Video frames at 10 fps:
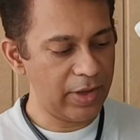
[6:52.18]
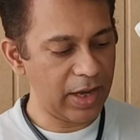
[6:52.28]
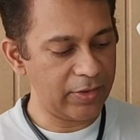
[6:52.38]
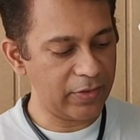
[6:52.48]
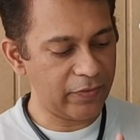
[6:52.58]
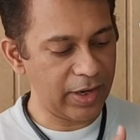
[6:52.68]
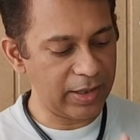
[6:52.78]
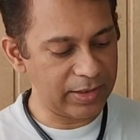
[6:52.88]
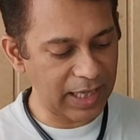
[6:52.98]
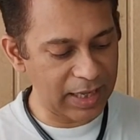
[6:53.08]
We have the
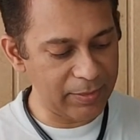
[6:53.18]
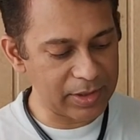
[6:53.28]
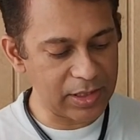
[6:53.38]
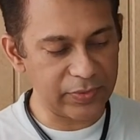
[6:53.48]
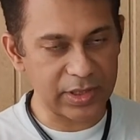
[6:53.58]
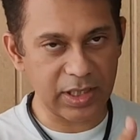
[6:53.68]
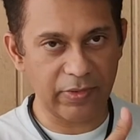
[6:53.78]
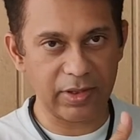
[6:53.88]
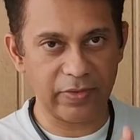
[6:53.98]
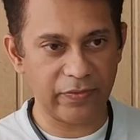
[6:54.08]
front thigh muscles which
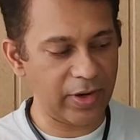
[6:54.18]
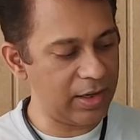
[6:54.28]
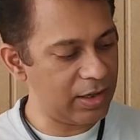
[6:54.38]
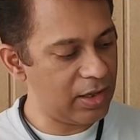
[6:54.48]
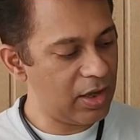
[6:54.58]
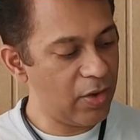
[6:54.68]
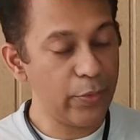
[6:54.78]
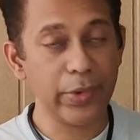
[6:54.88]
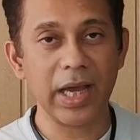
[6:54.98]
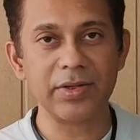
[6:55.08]
cover the front.
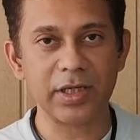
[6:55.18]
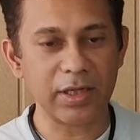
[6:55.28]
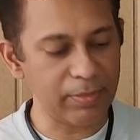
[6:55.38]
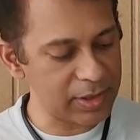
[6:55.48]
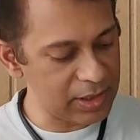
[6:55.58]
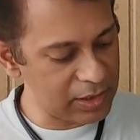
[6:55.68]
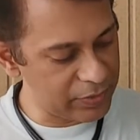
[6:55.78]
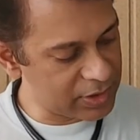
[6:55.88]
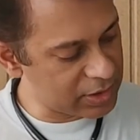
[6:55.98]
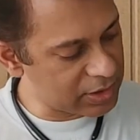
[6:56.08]
We have certain
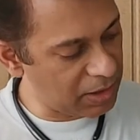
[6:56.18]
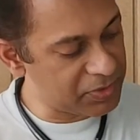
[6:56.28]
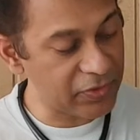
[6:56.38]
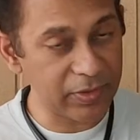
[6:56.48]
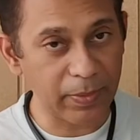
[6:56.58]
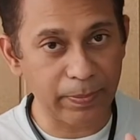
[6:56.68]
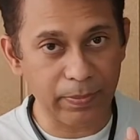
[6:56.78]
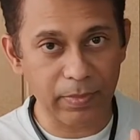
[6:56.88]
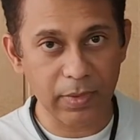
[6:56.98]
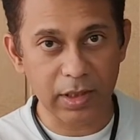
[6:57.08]
muscles which come from the
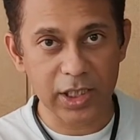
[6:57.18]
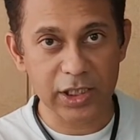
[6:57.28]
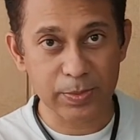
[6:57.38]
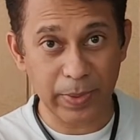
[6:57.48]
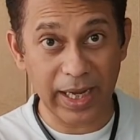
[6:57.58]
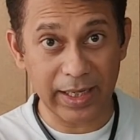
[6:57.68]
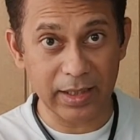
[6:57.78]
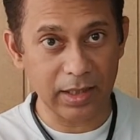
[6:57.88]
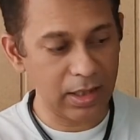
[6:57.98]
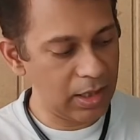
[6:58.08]

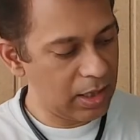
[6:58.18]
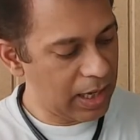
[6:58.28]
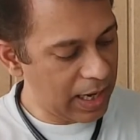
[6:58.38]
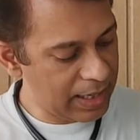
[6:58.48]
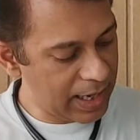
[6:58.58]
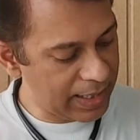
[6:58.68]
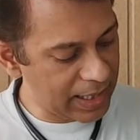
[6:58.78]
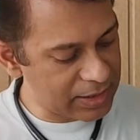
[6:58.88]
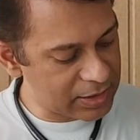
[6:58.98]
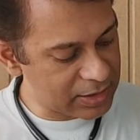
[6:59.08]
spine and
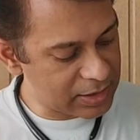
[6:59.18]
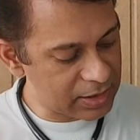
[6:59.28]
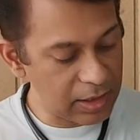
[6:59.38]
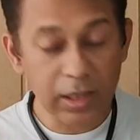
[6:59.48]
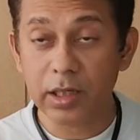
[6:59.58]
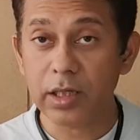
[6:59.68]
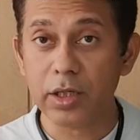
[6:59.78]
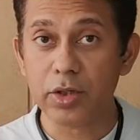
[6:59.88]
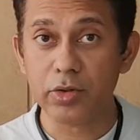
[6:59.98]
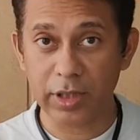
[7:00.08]
attaches
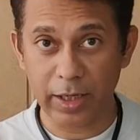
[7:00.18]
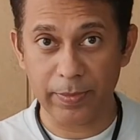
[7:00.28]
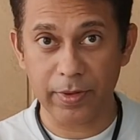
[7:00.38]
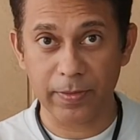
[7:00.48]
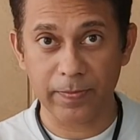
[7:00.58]
to the hip.